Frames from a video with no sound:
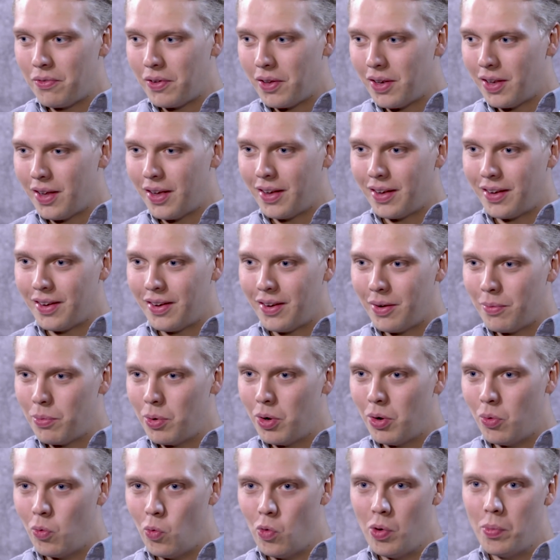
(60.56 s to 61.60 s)
feel like I'm
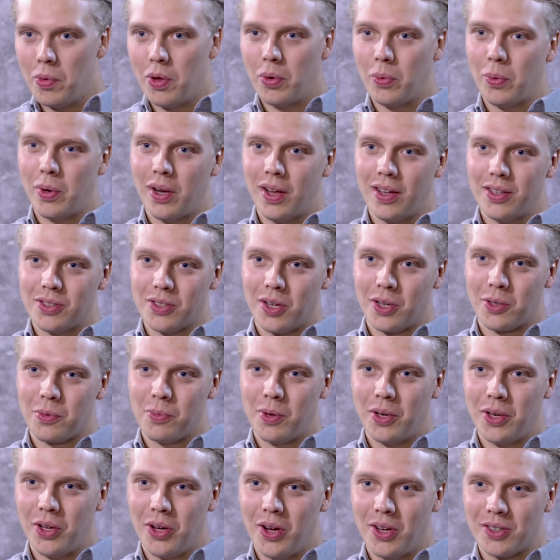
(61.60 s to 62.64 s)
a woman when I talk to
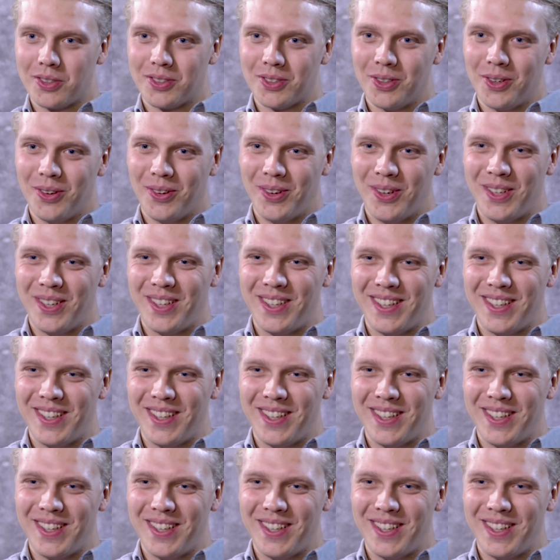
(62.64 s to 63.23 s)
my dog, so